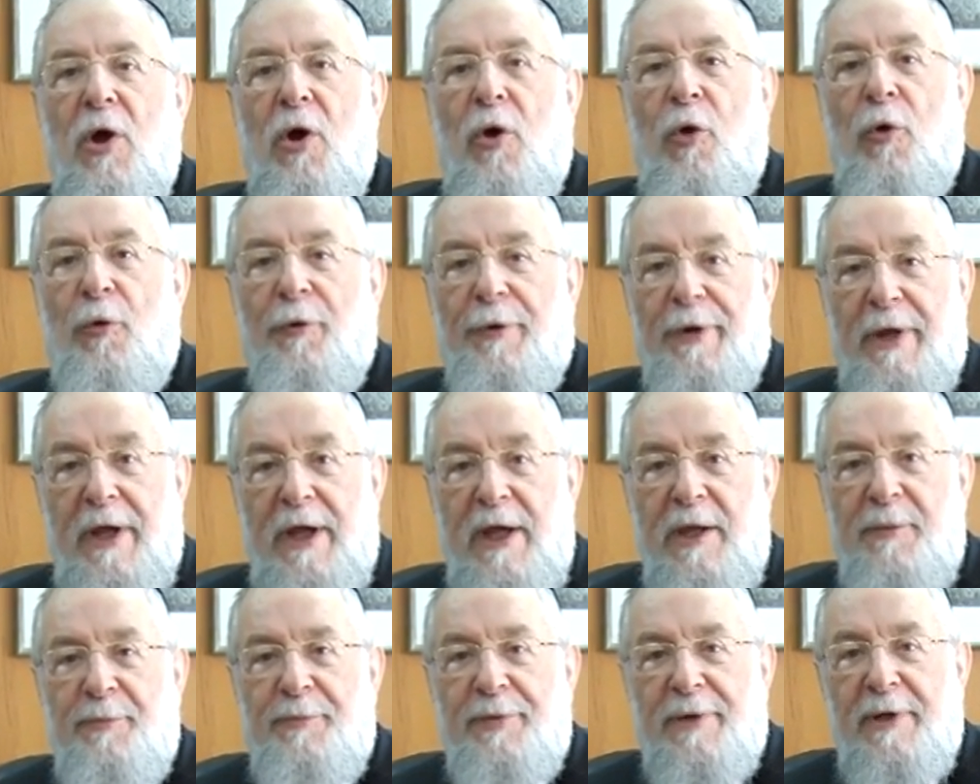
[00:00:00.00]
on
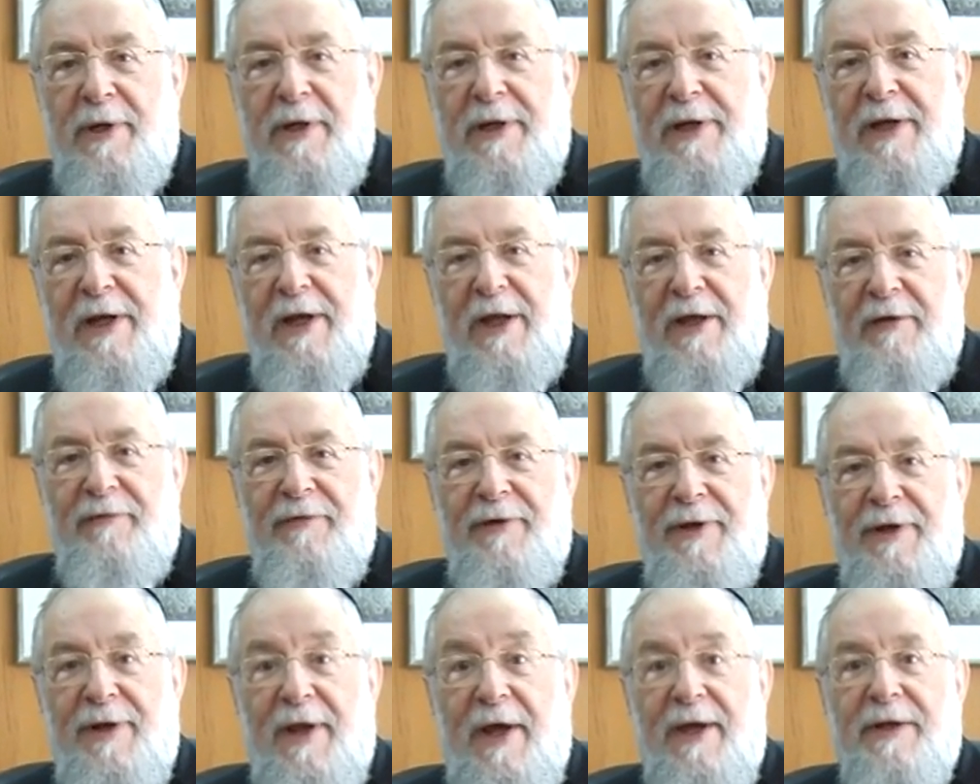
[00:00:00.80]
April
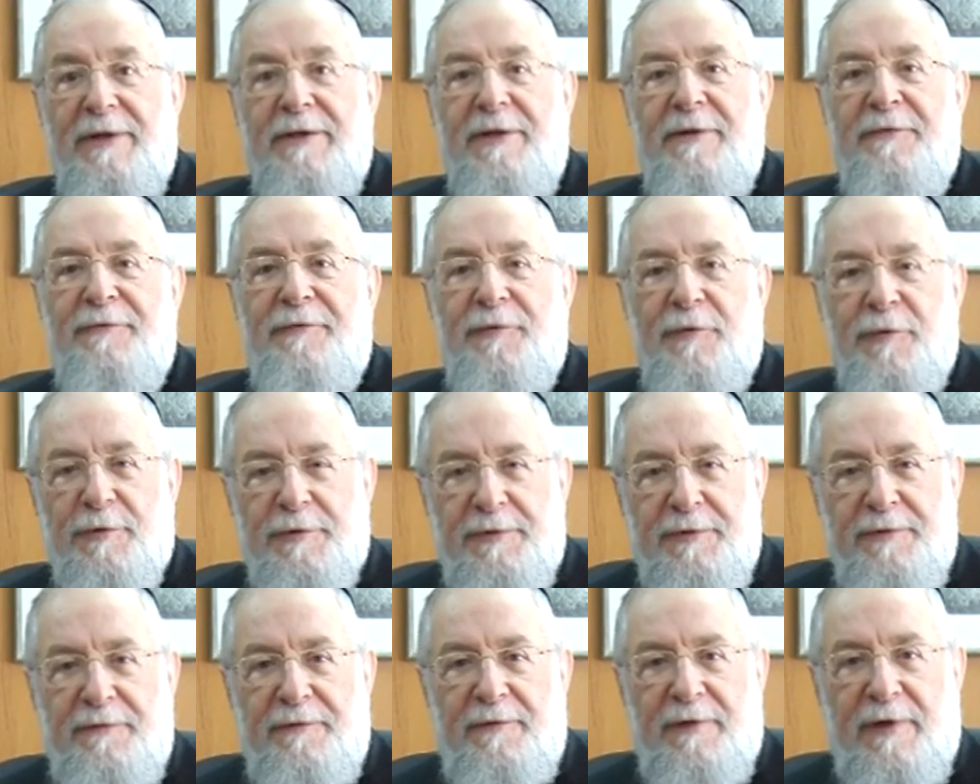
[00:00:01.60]
11,
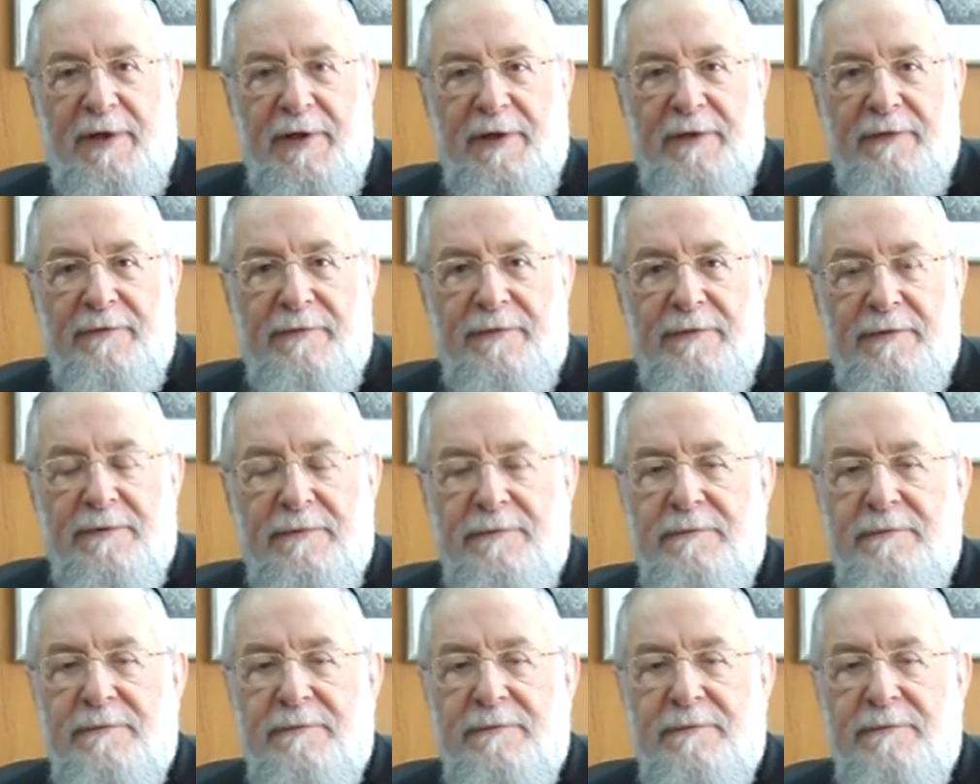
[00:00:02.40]
1945.